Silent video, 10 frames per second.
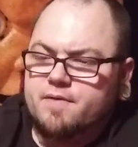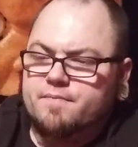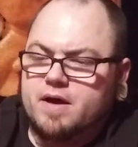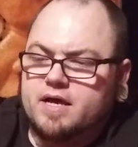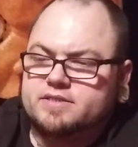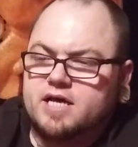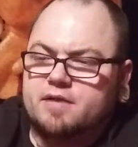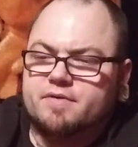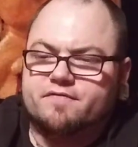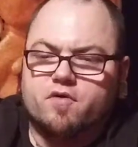by
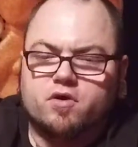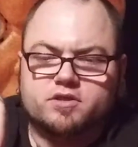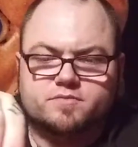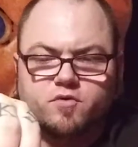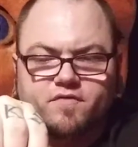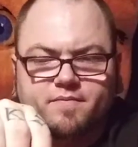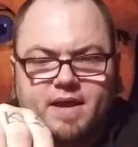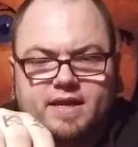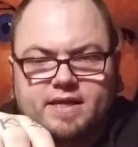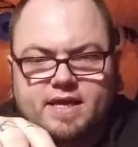Todd McFarlane's movie
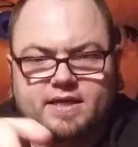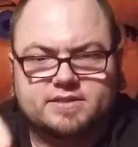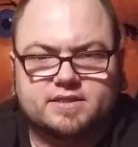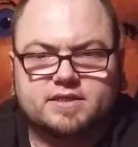Maniacs,